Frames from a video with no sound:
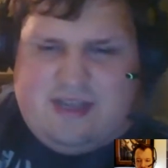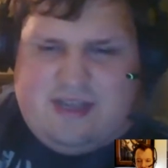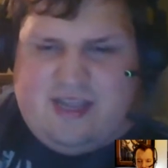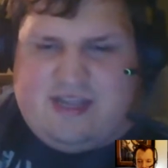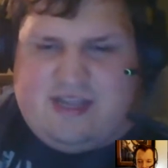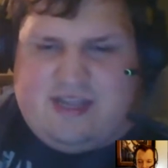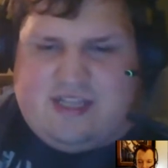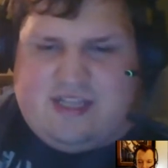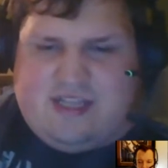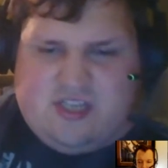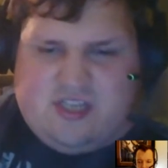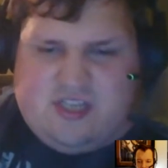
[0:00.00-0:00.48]

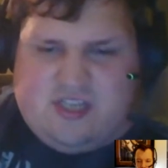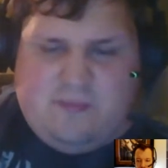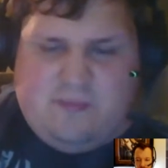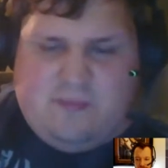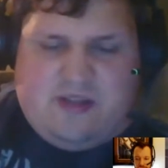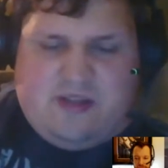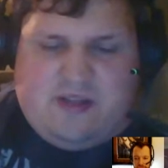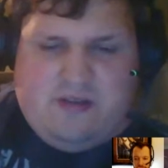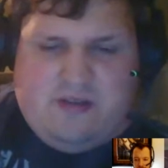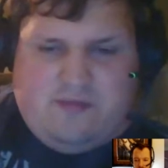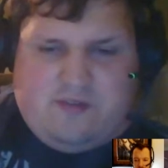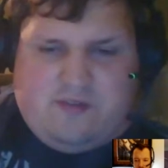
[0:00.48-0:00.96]
It's a
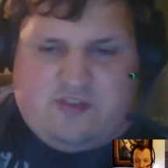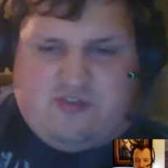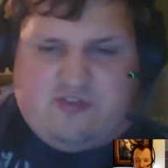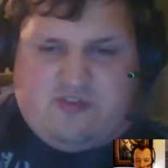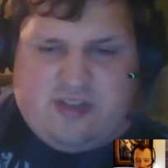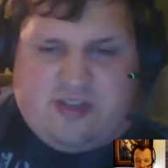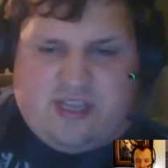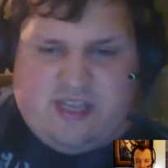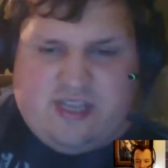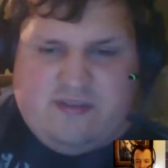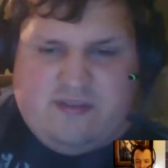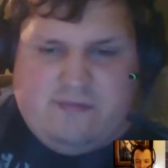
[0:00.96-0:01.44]
bit of a
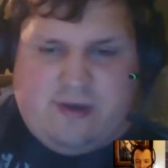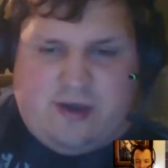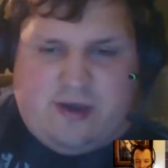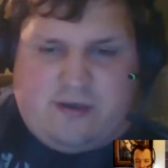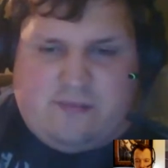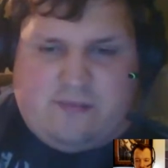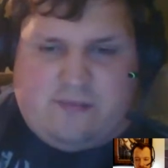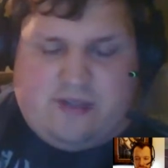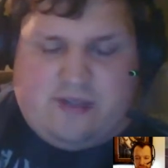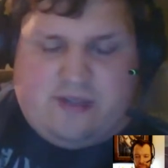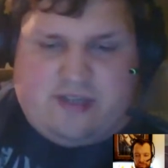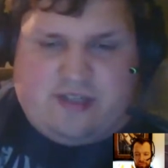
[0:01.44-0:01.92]
tricky
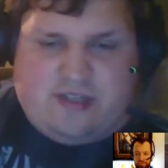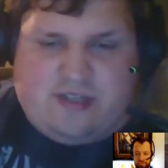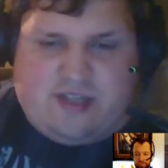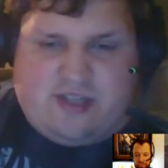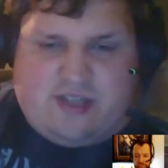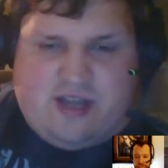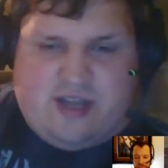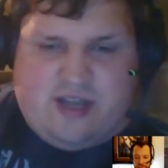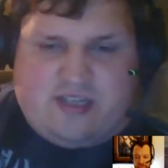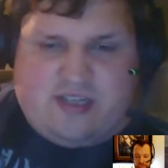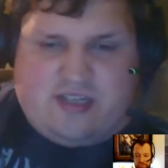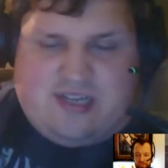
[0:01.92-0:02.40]
one because
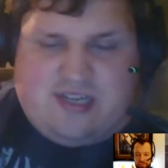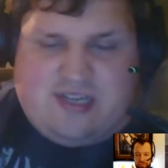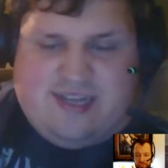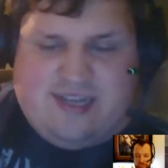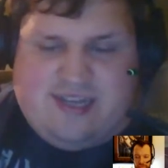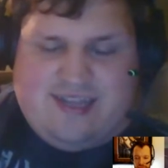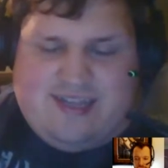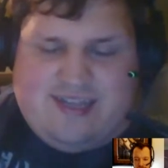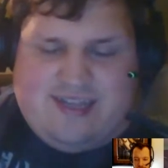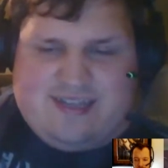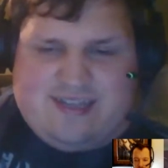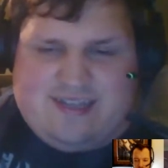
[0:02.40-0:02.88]

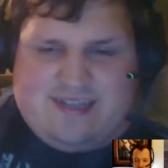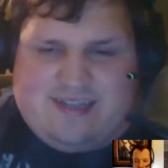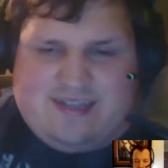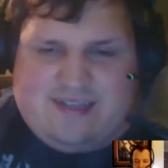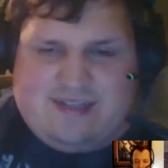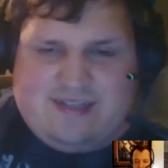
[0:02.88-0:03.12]
honestly,